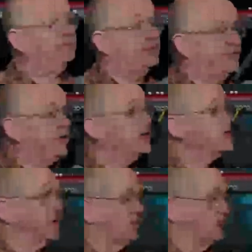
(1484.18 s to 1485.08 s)
fulfills
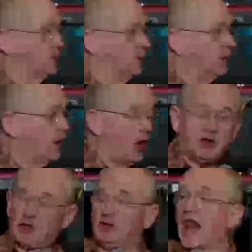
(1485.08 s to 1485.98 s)
it.
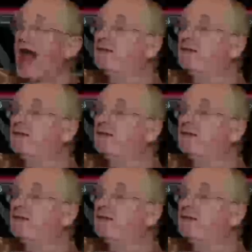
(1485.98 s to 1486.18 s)
Aren't you glad